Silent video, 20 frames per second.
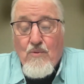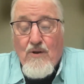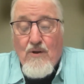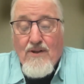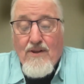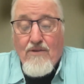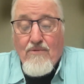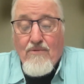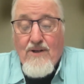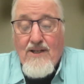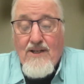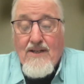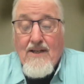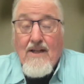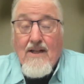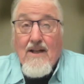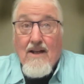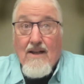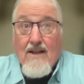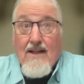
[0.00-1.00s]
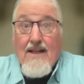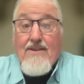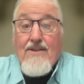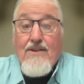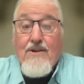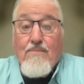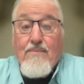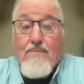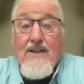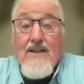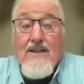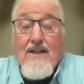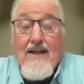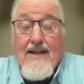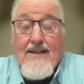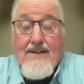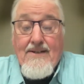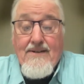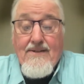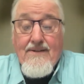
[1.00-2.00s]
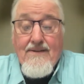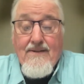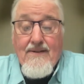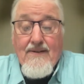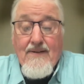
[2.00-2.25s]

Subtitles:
1:3, let there be light,